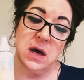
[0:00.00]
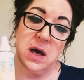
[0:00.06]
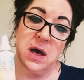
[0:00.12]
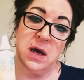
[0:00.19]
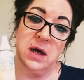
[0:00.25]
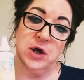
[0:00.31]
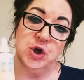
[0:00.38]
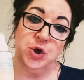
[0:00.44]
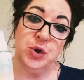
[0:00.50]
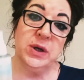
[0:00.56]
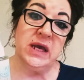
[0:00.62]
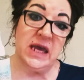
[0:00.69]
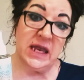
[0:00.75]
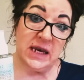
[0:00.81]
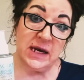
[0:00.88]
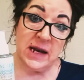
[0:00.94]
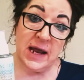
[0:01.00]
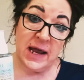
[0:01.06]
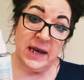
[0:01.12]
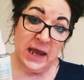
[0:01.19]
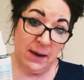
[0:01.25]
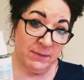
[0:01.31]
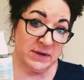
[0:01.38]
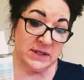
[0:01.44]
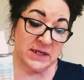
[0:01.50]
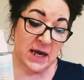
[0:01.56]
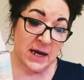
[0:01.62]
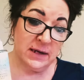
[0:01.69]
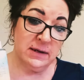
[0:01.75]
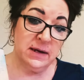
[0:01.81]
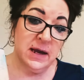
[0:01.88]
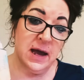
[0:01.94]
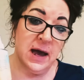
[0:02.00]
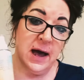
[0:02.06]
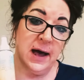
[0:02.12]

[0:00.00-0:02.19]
uh, you can get it on Amazon,